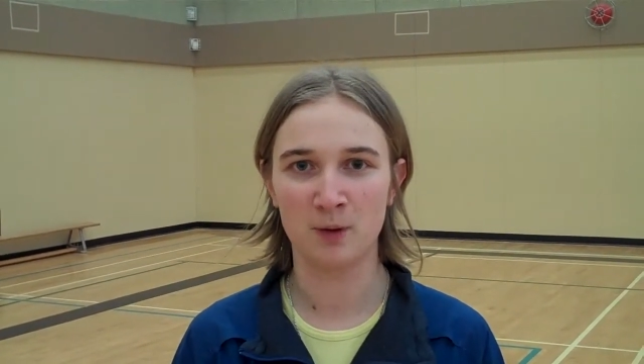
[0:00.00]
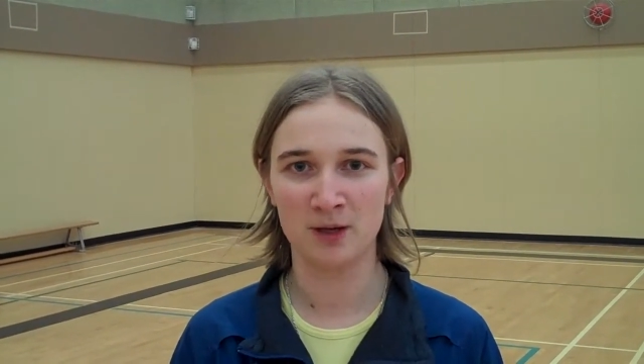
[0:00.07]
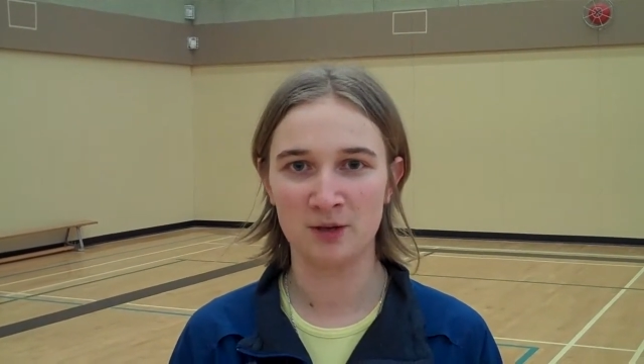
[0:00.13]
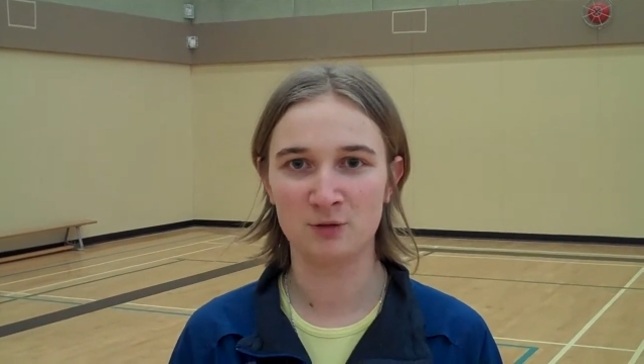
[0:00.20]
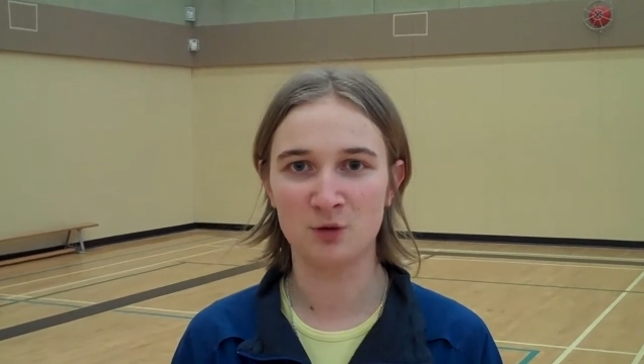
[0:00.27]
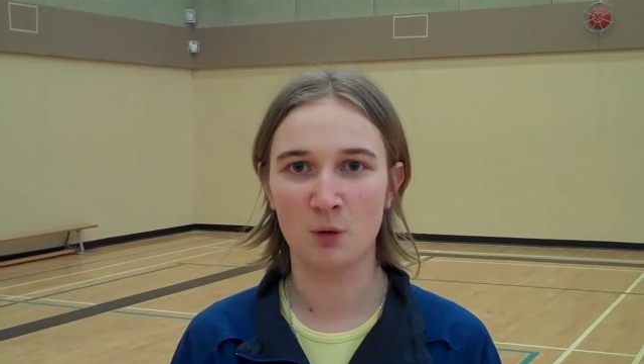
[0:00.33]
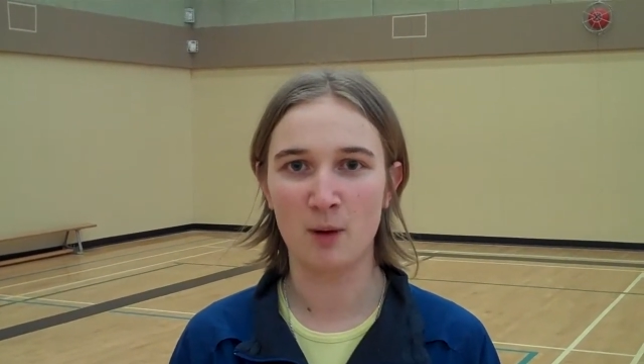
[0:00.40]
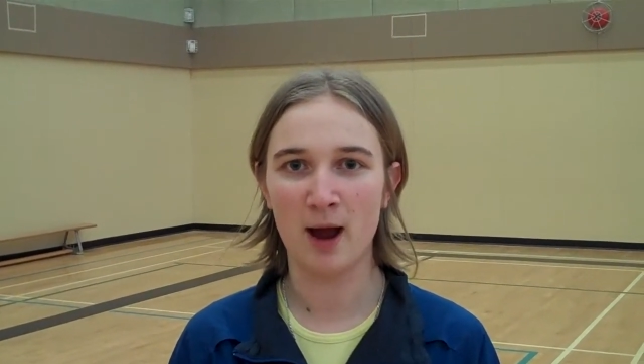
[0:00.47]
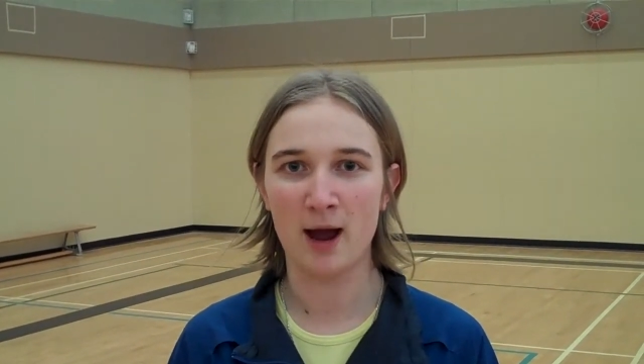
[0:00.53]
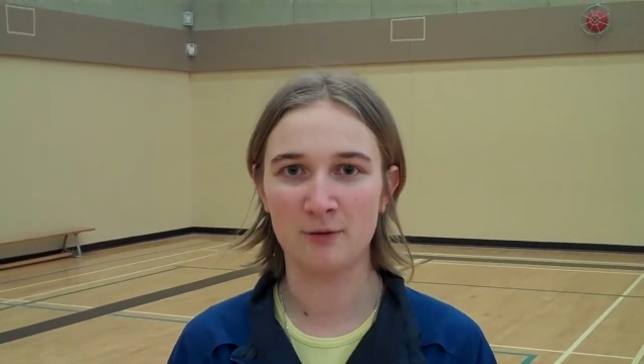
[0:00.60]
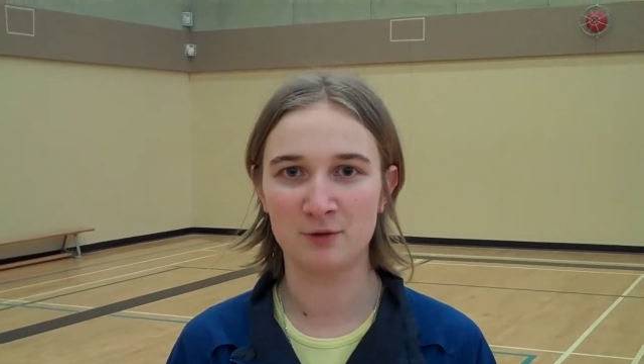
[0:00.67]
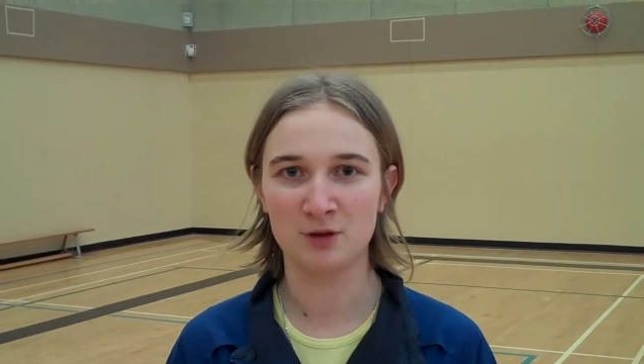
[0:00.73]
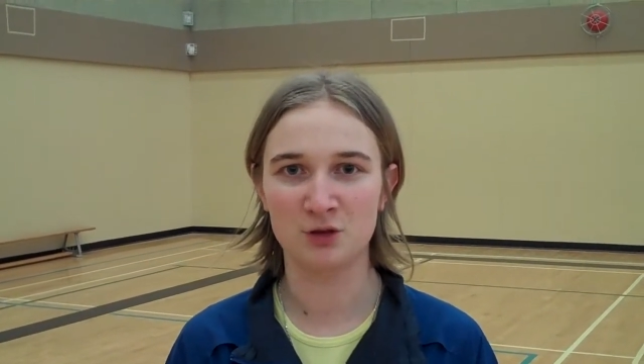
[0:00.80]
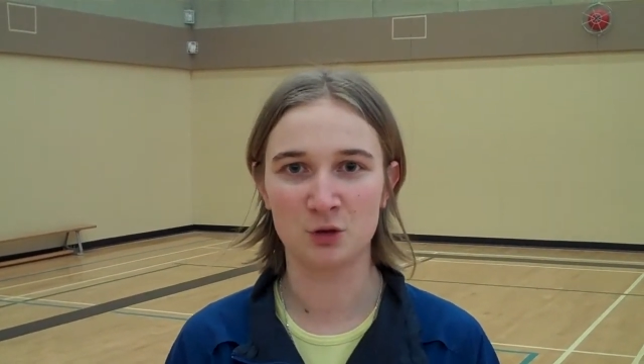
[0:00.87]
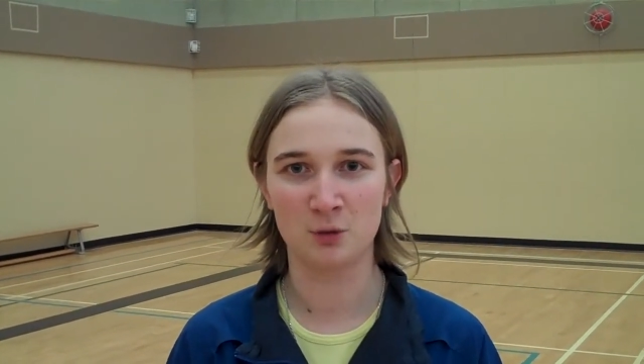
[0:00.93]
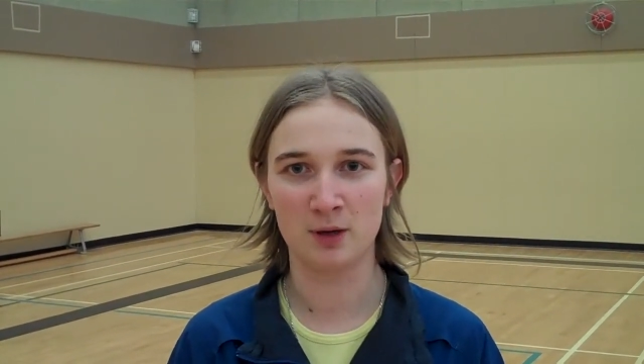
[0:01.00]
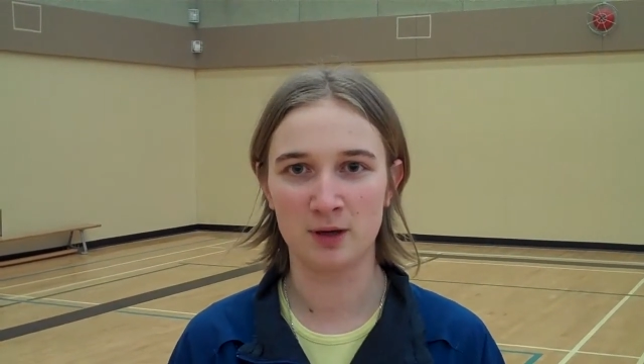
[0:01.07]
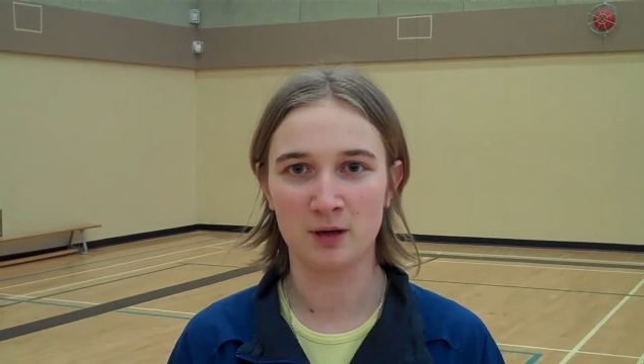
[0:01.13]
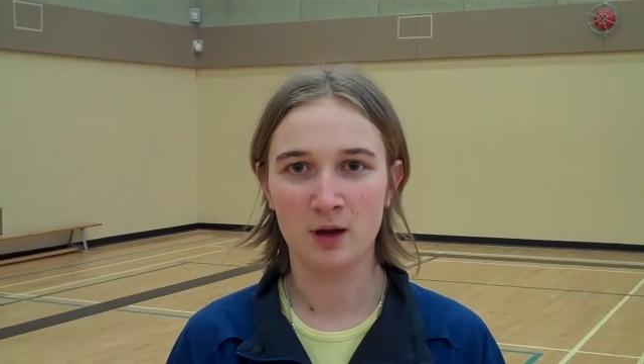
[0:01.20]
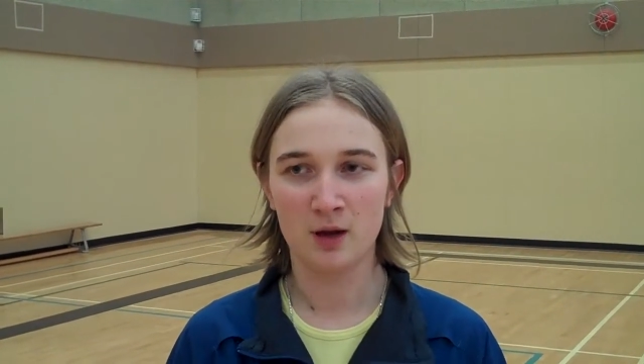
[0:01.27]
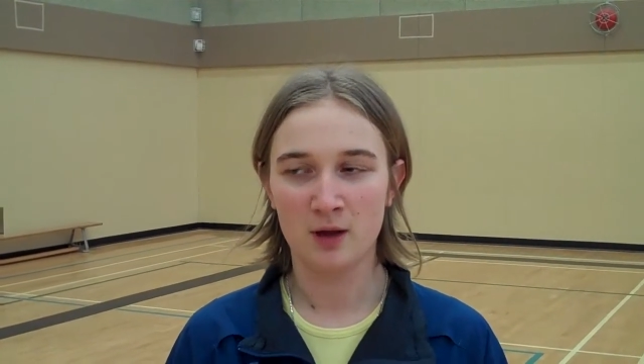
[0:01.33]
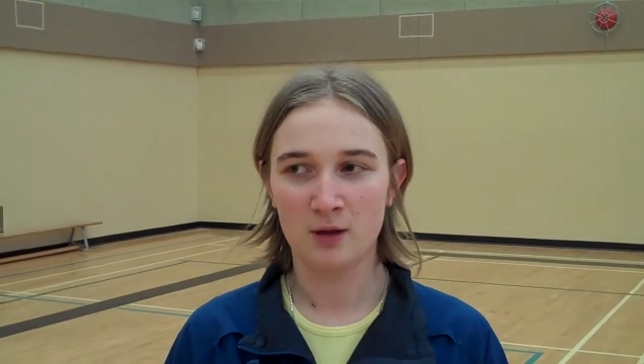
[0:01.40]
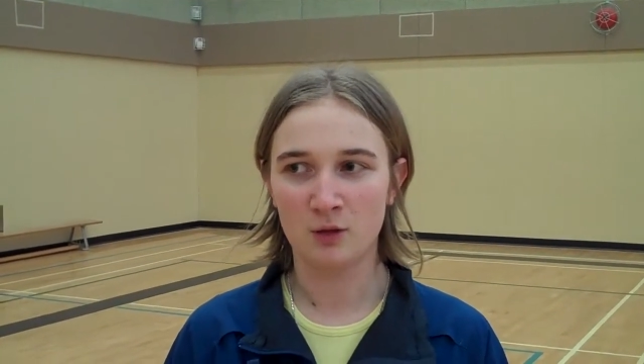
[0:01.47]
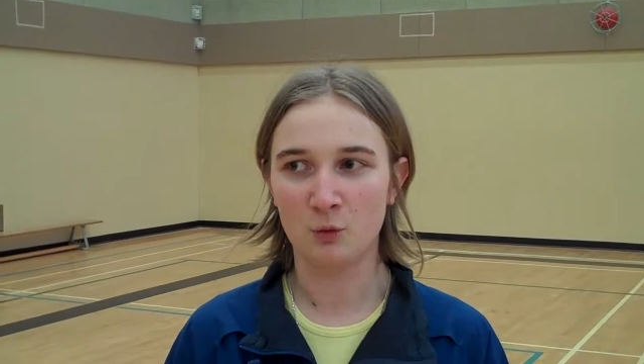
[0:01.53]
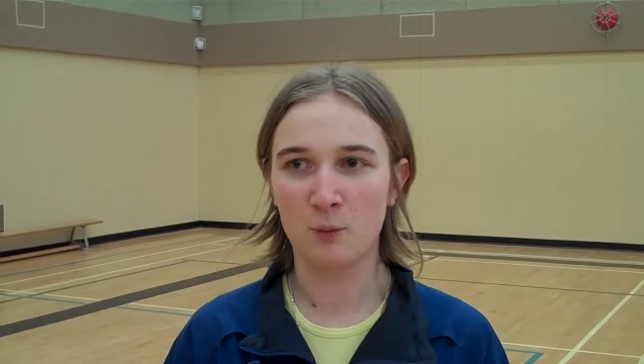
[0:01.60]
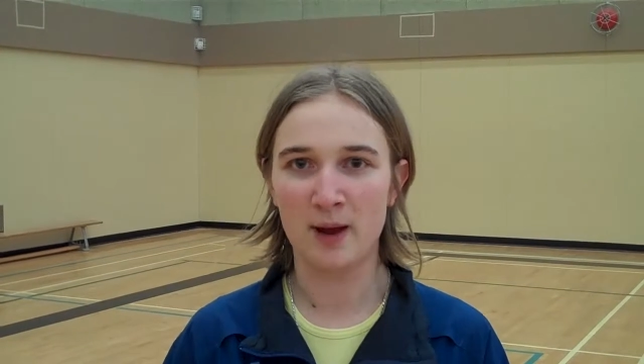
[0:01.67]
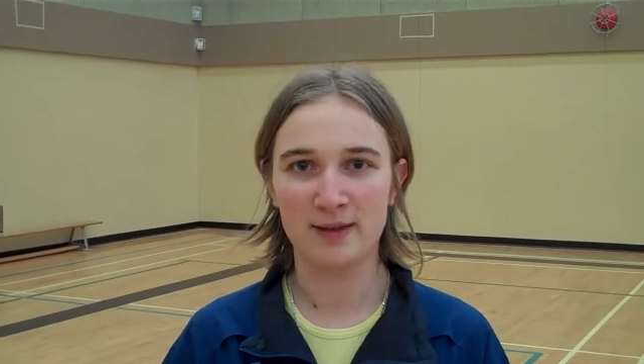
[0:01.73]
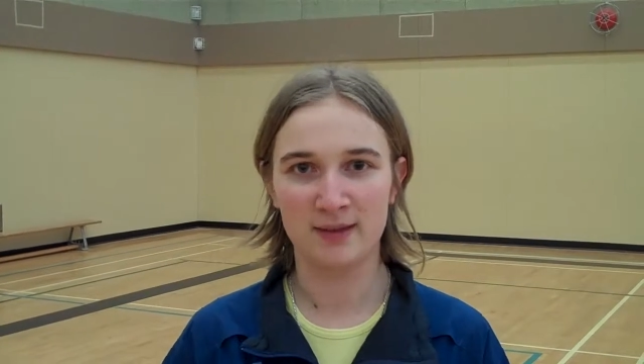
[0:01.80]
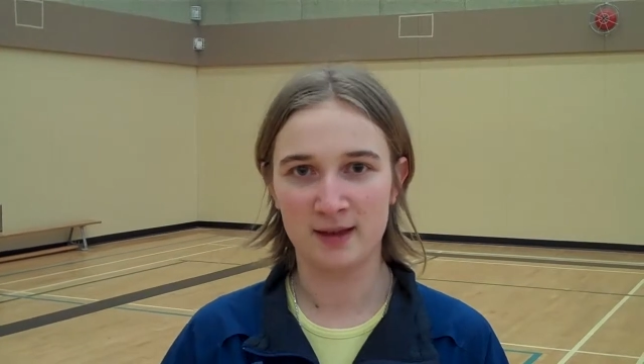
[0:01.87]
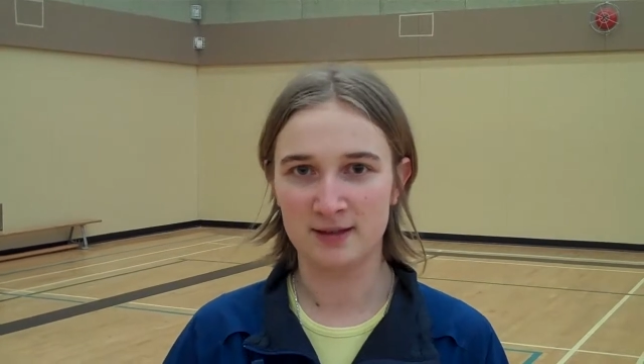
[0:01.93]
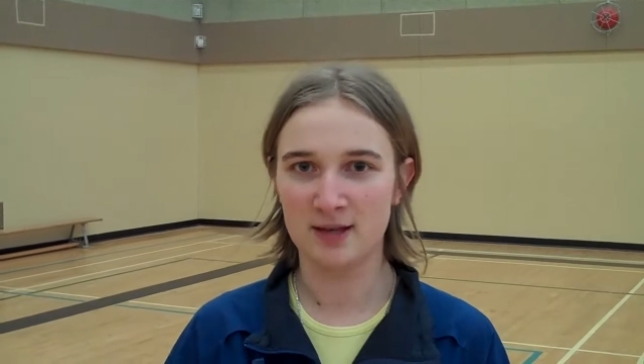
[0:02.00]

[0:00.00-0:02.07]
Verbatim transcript: but you don't have to do it the way they